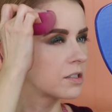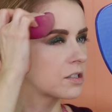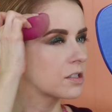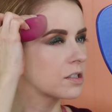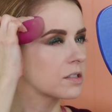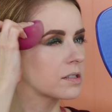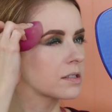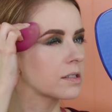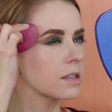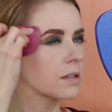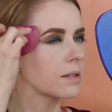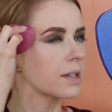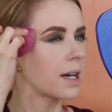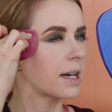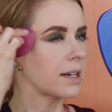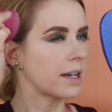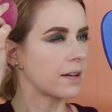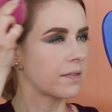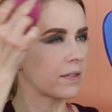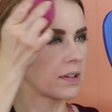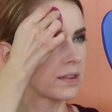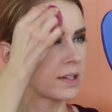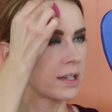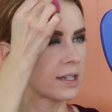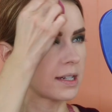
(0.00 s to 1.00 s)
just so that
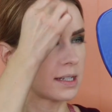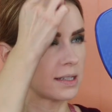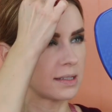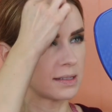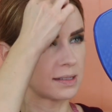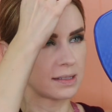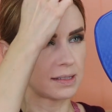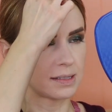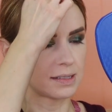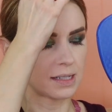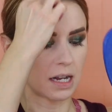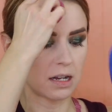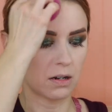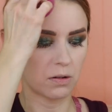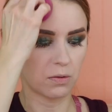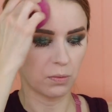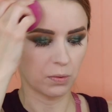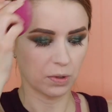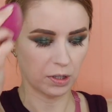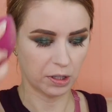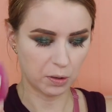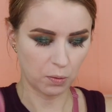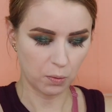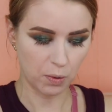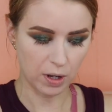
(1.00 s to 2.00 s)
everything can set
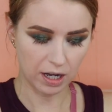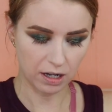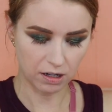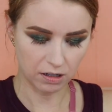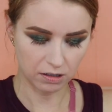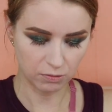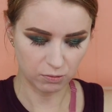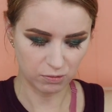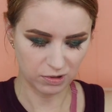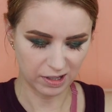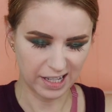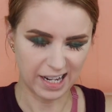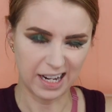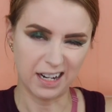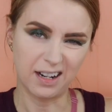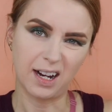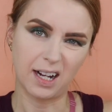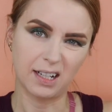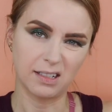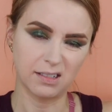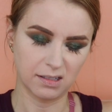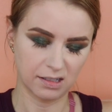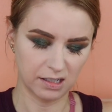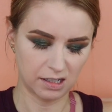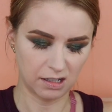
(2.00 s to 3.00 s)
really well, lay
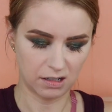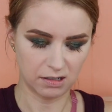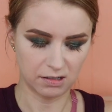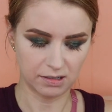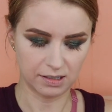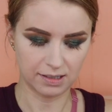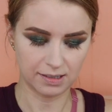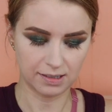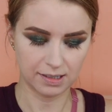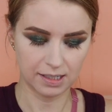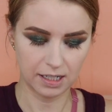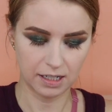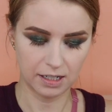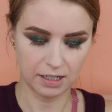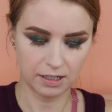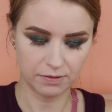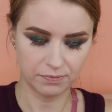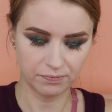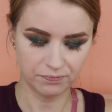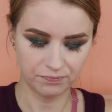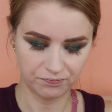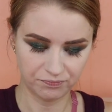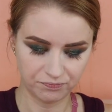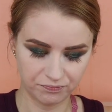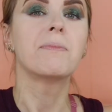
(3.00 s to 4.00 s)
nicely on the
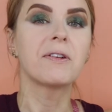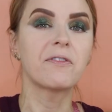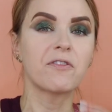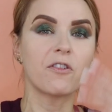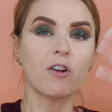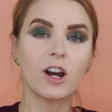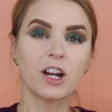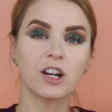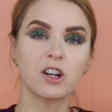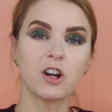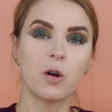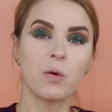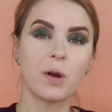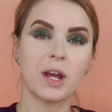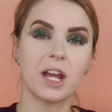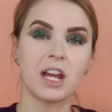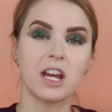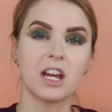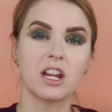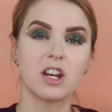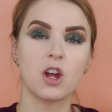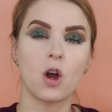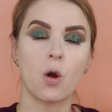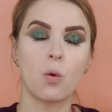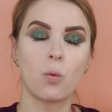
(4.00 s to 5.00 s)
skin. Before I go
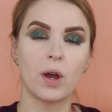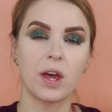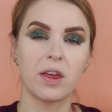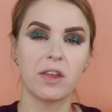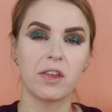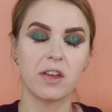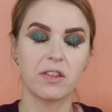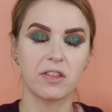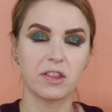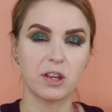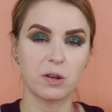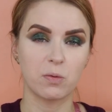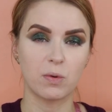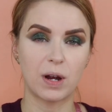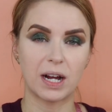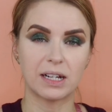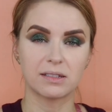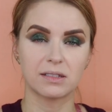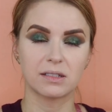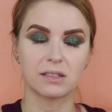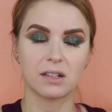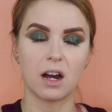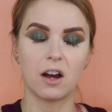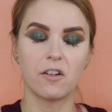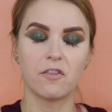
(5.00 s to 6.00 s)
in with the
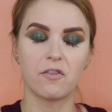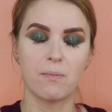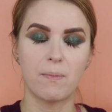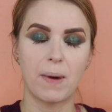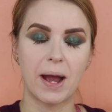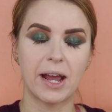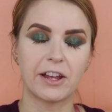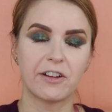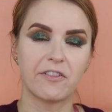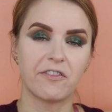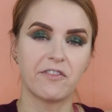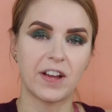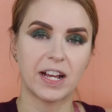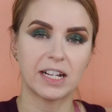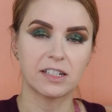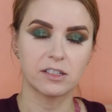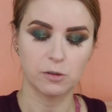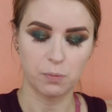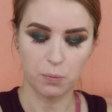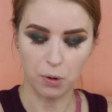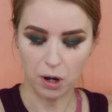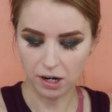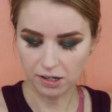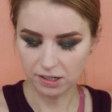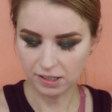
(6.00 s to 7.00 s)
rest of my
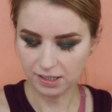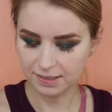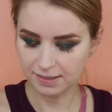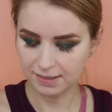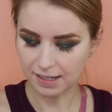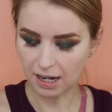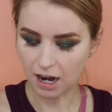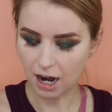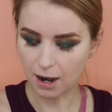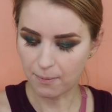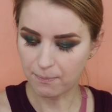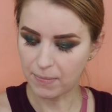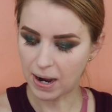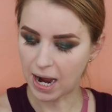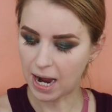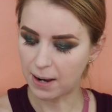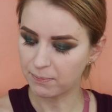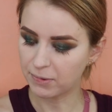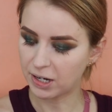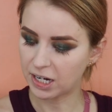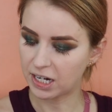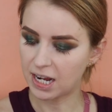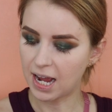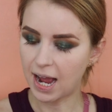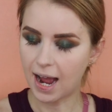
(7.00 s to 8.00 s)
face products, um,
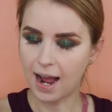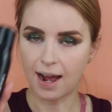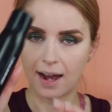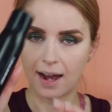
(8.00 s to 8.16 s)
I'm gonna